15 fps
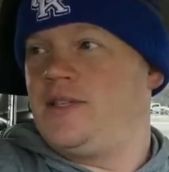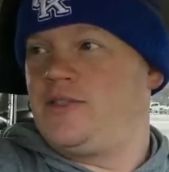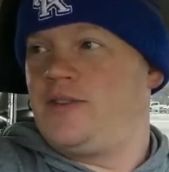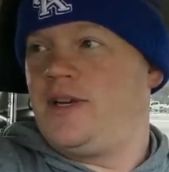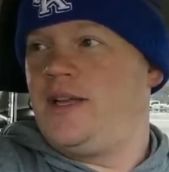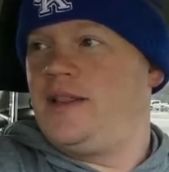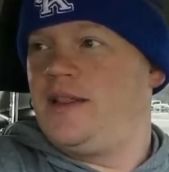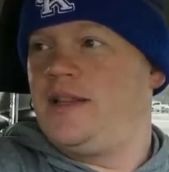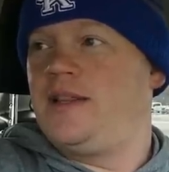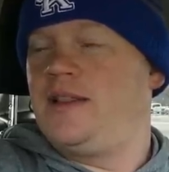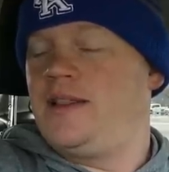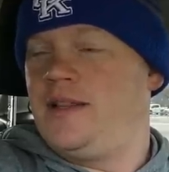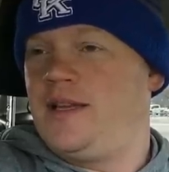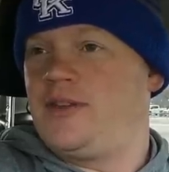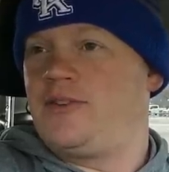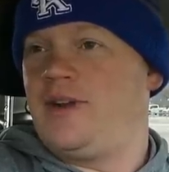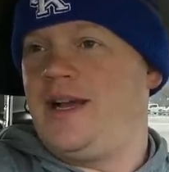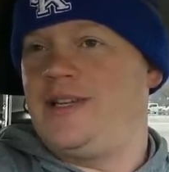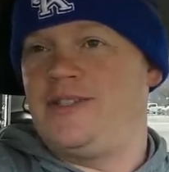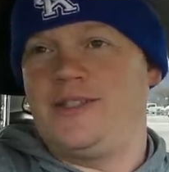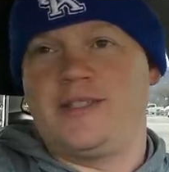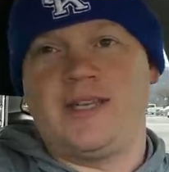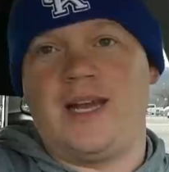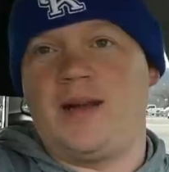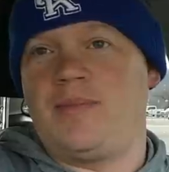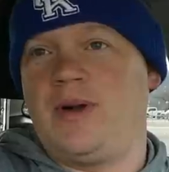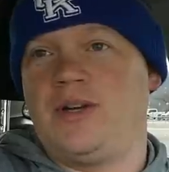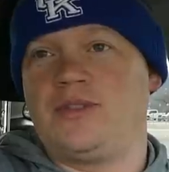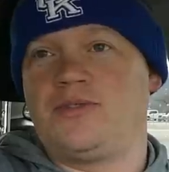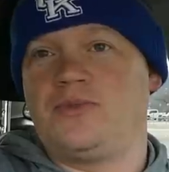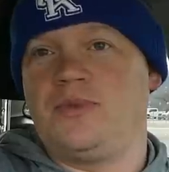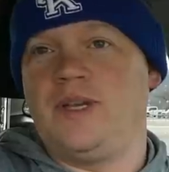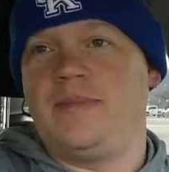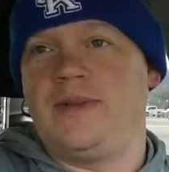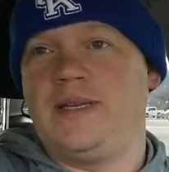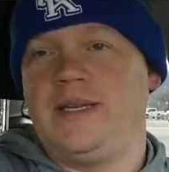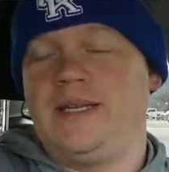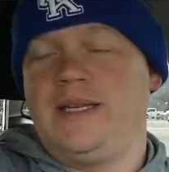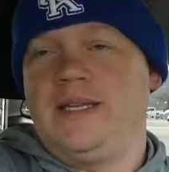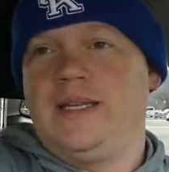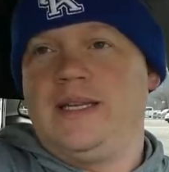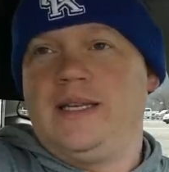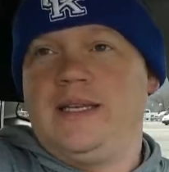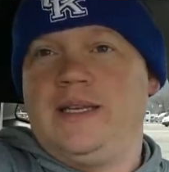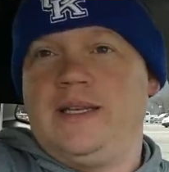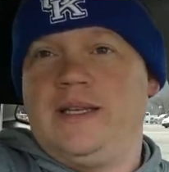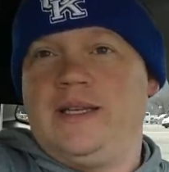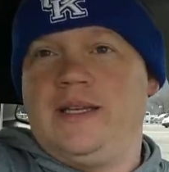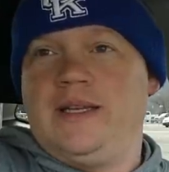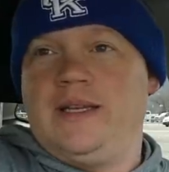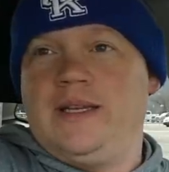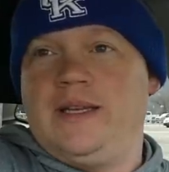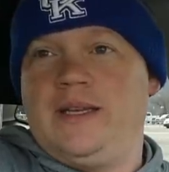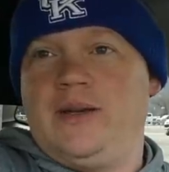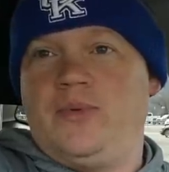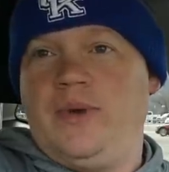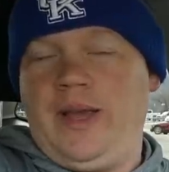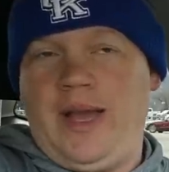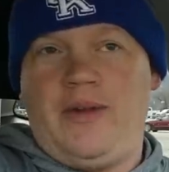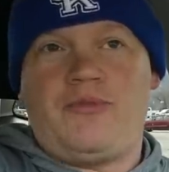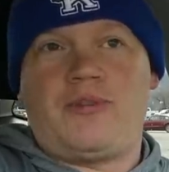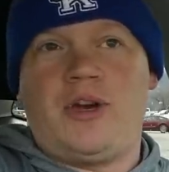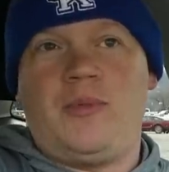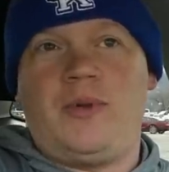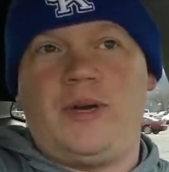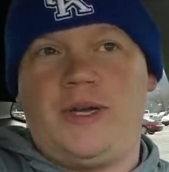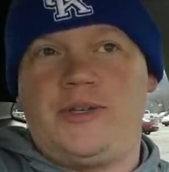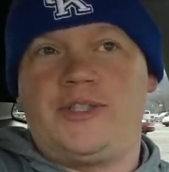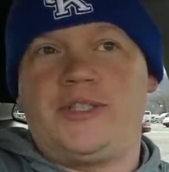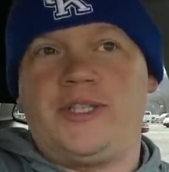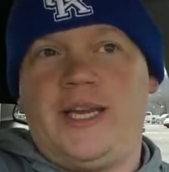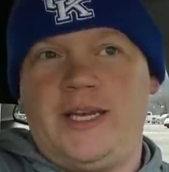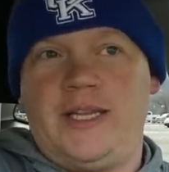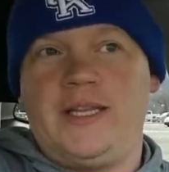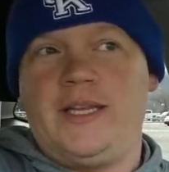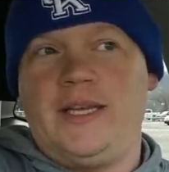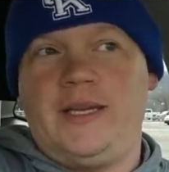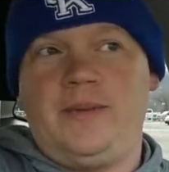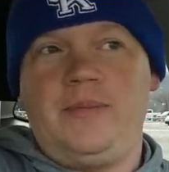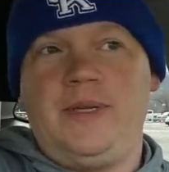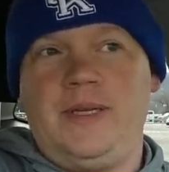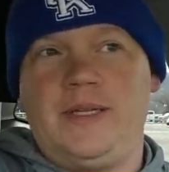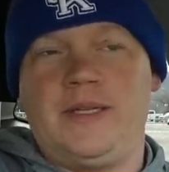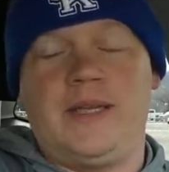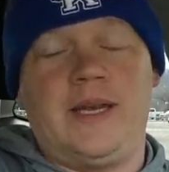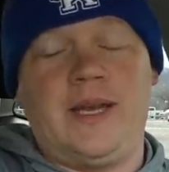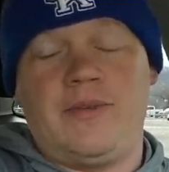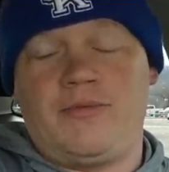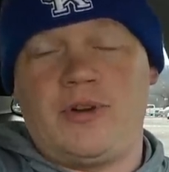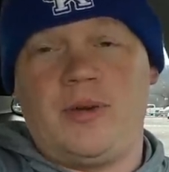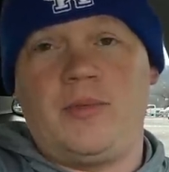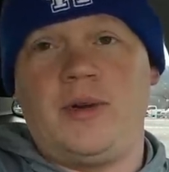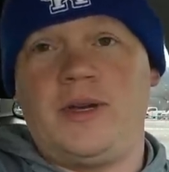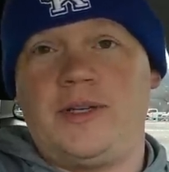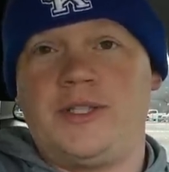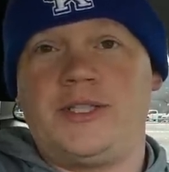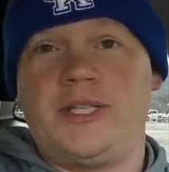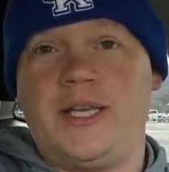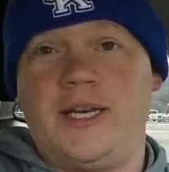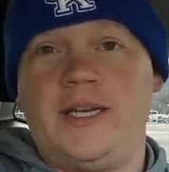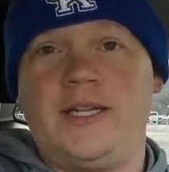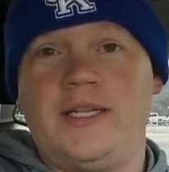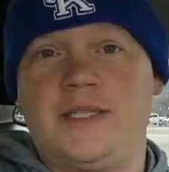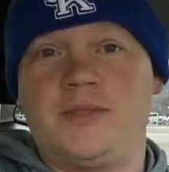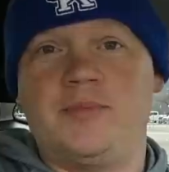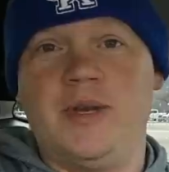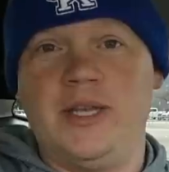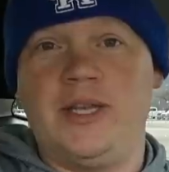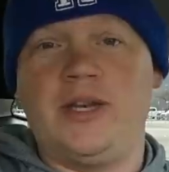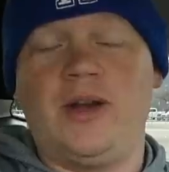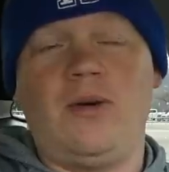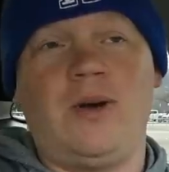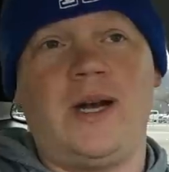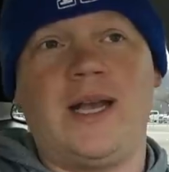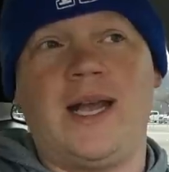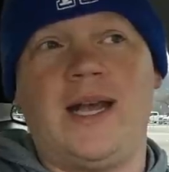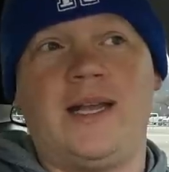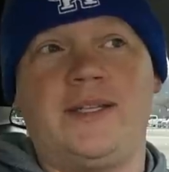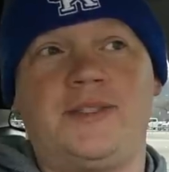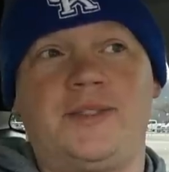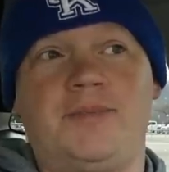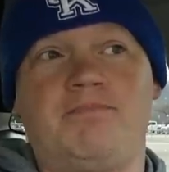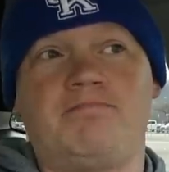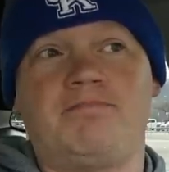That's right. That's right. Just like most women, we have trouble understanding them. They have trouble understanding us. But you know what, guys?